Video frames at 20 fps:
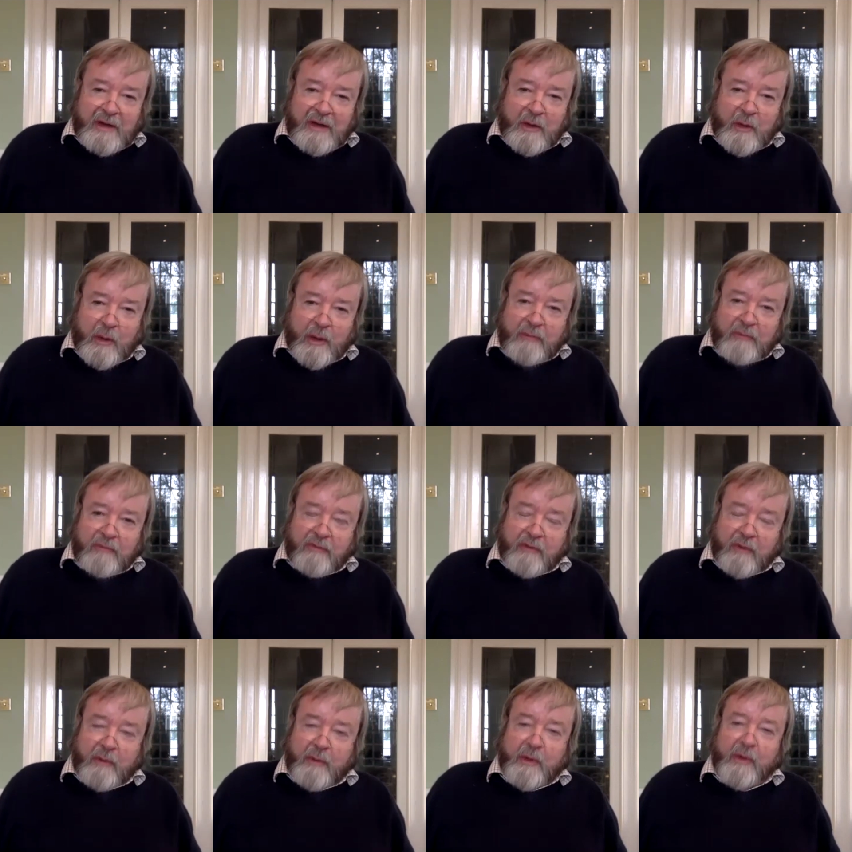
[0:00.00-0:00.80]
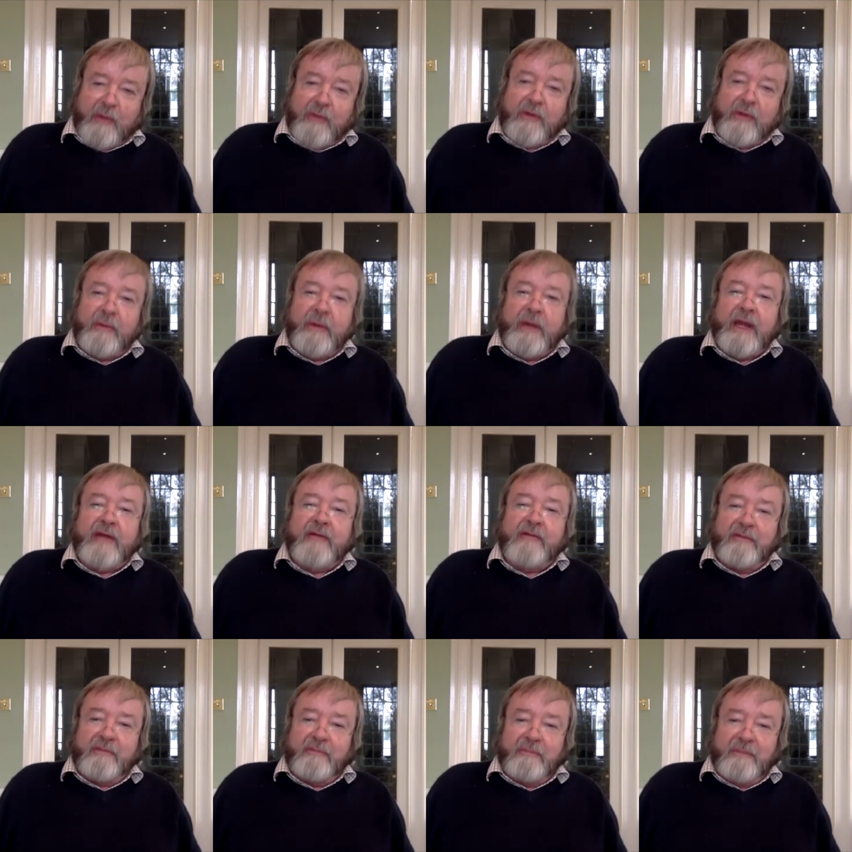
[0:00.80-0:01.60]
quote from you, and you may
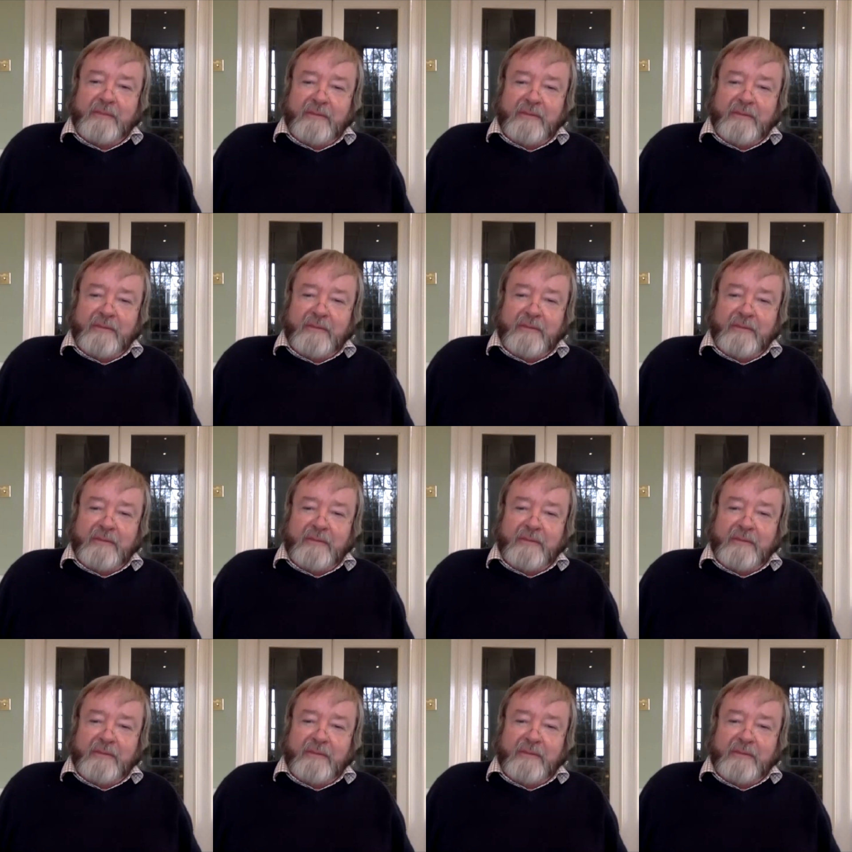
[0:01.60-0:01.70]
even